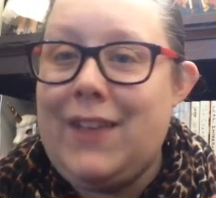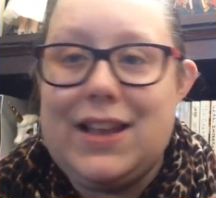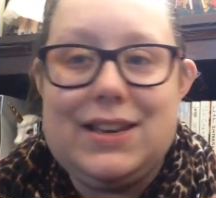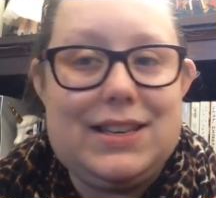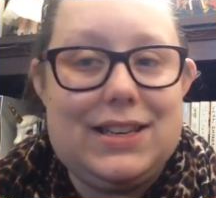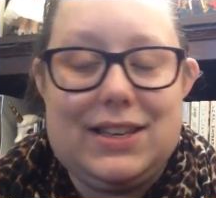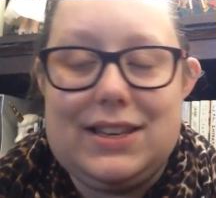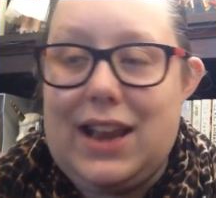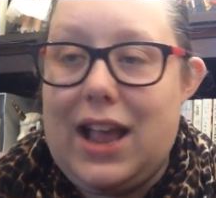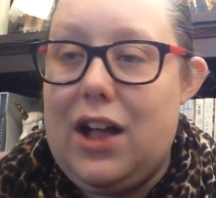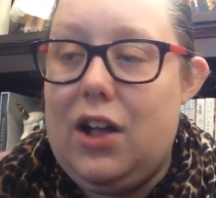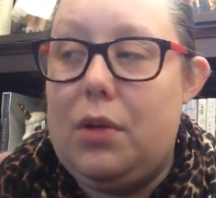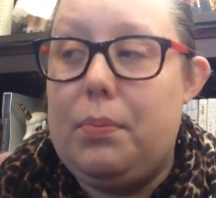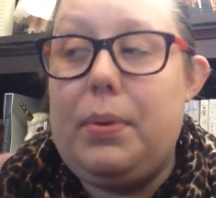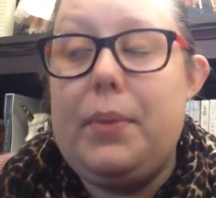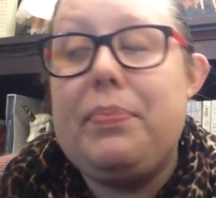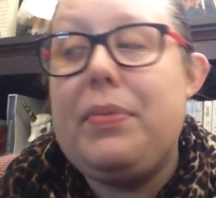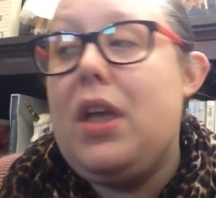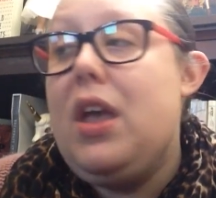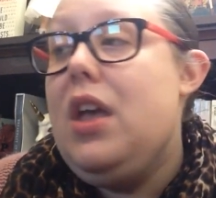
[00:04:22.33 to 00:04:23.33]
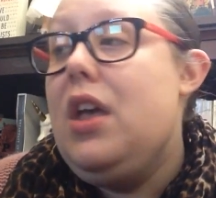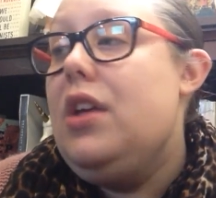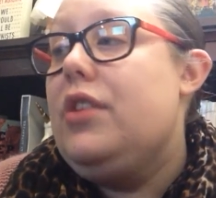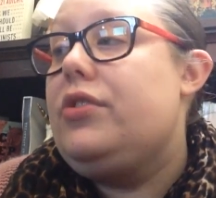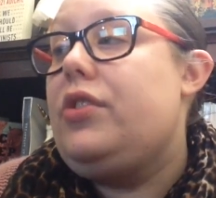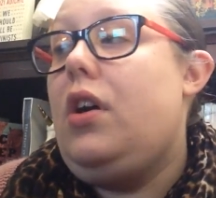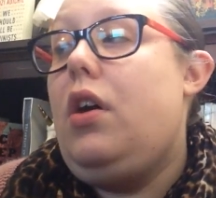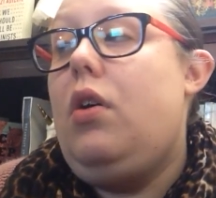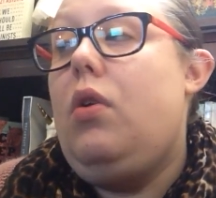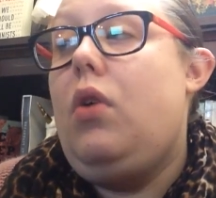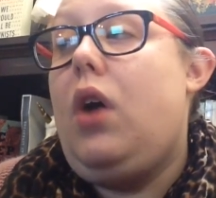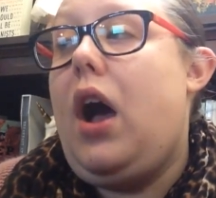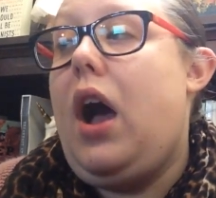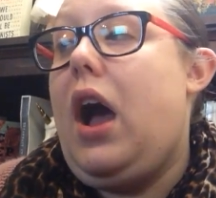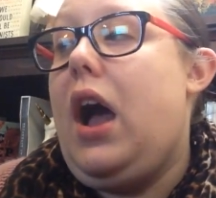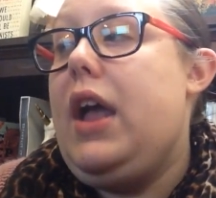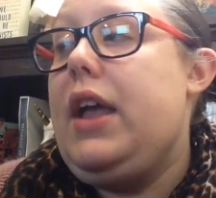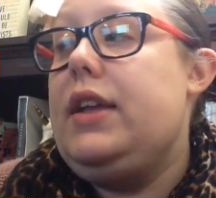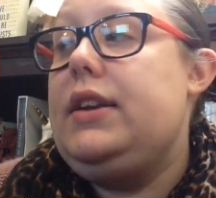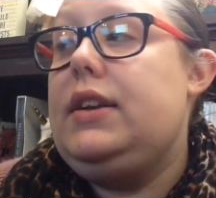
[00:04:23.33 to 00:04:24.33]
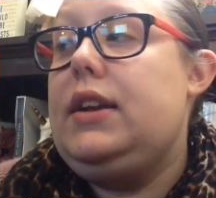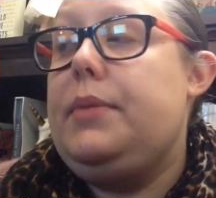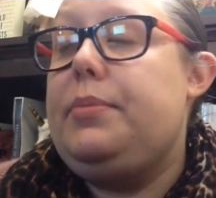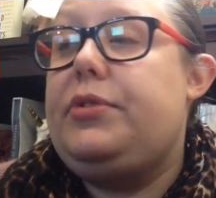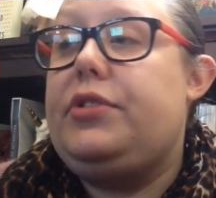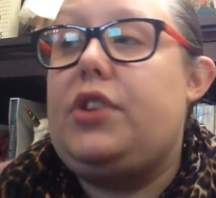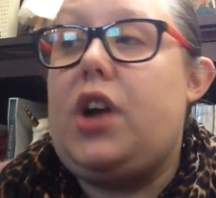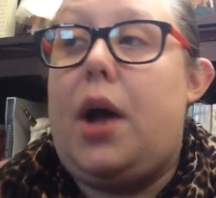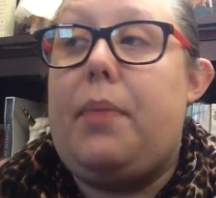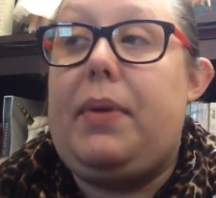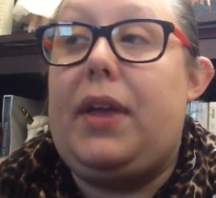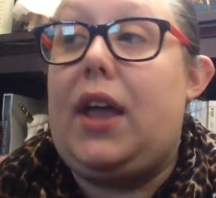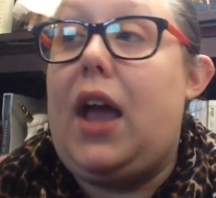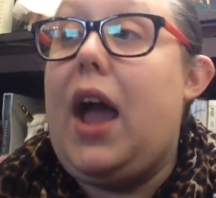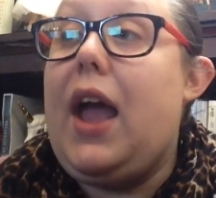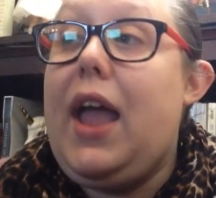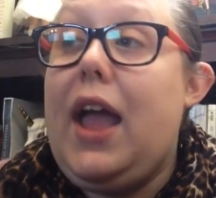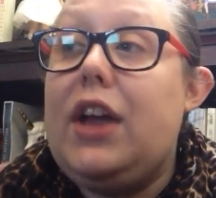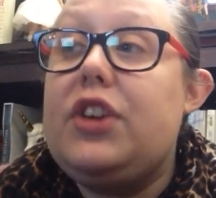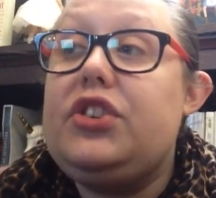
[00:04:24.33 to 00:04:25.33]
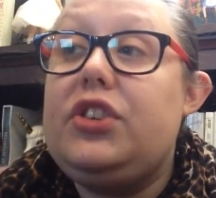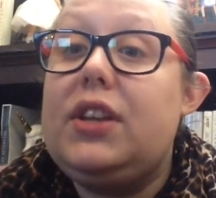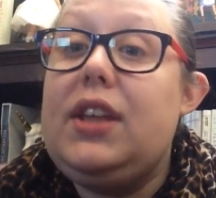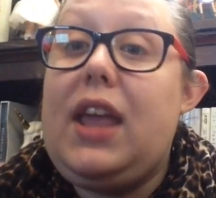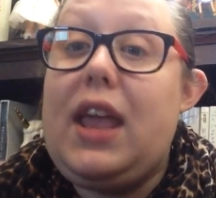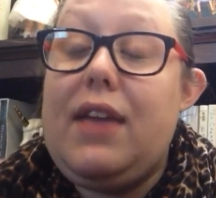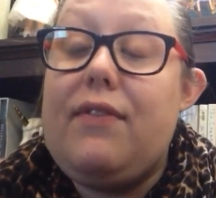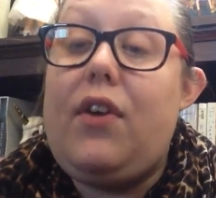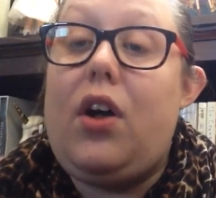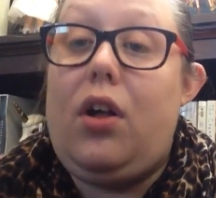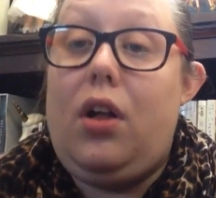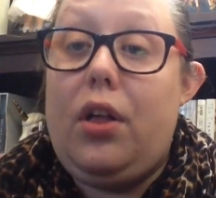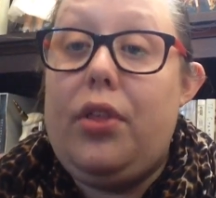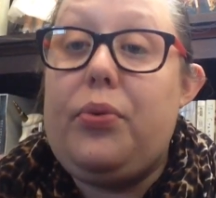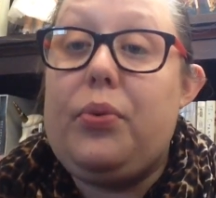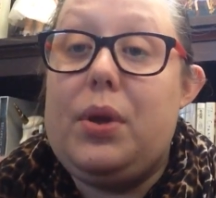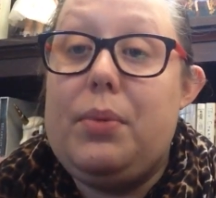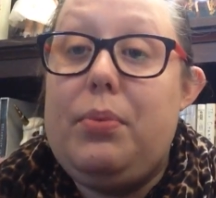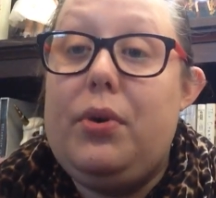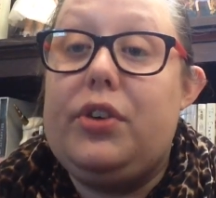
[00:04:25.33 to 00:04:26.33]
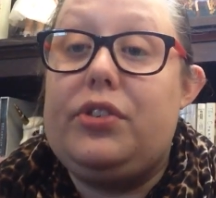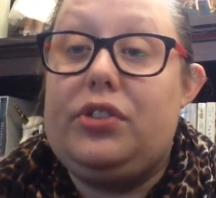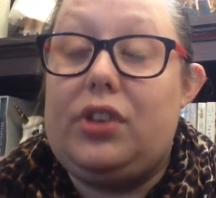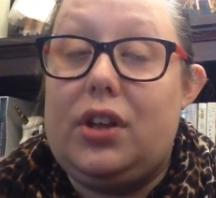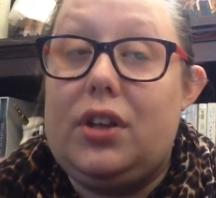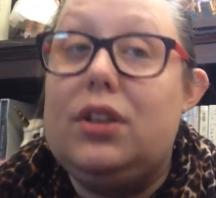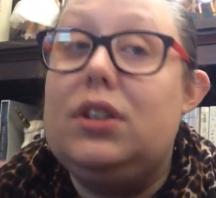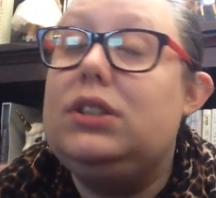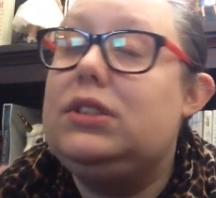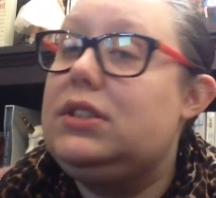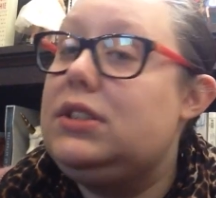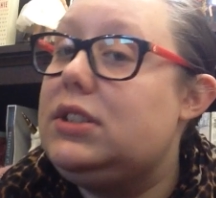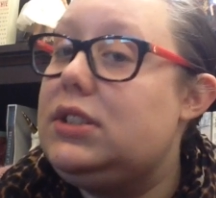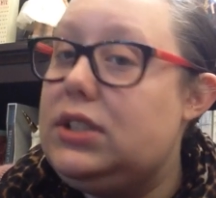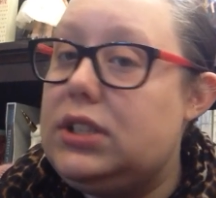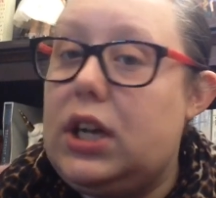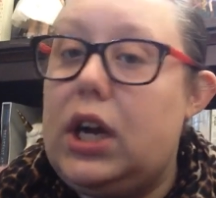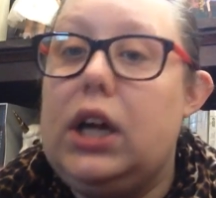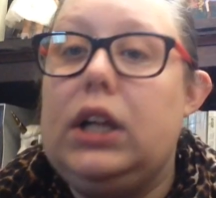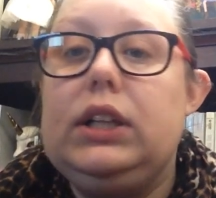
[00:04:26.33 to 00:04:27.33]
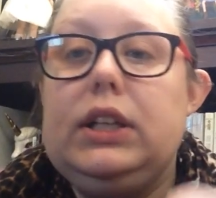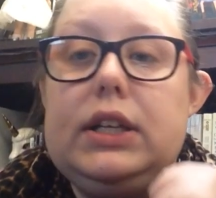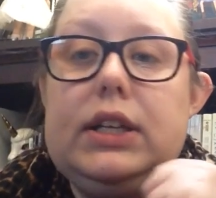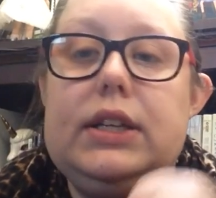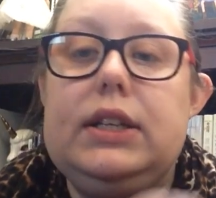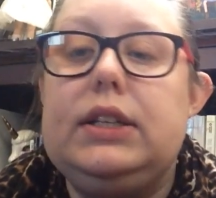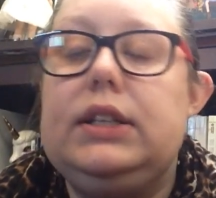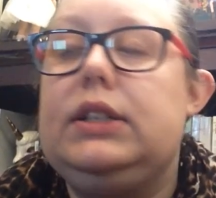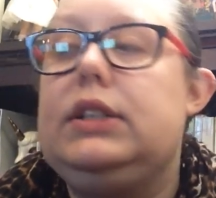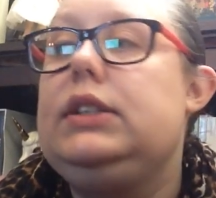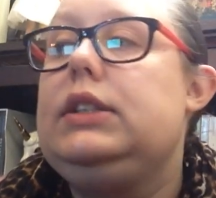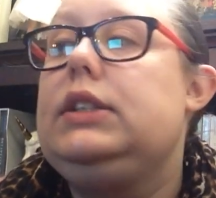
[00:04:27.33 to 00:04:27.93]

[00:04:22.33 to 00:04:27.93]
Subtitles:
It didn't help. So I ended up stopping. I actually gave all 3 books a solid